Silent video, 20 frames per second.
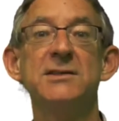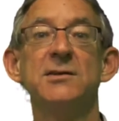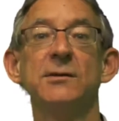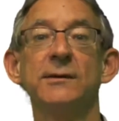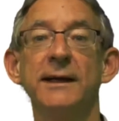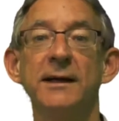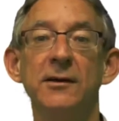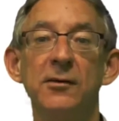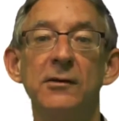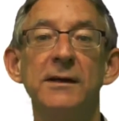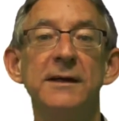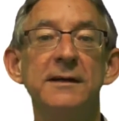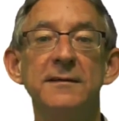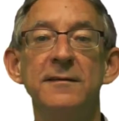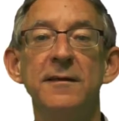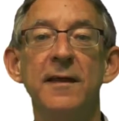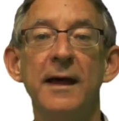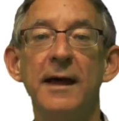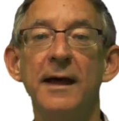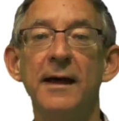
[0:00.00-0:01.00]
to increase
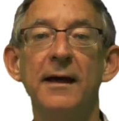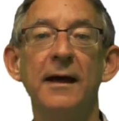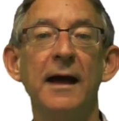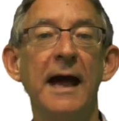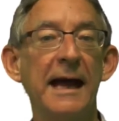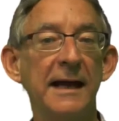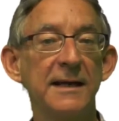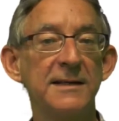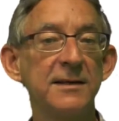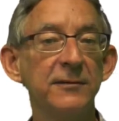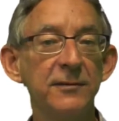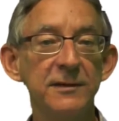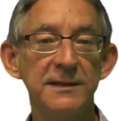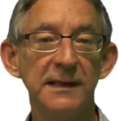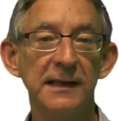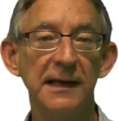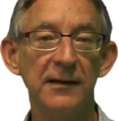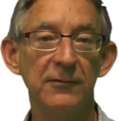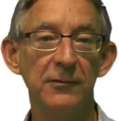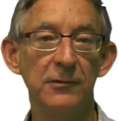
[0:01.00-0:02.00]
their
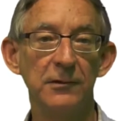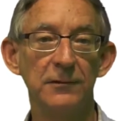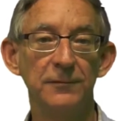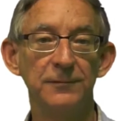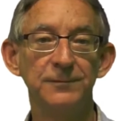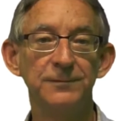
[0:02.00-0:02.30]
activity level.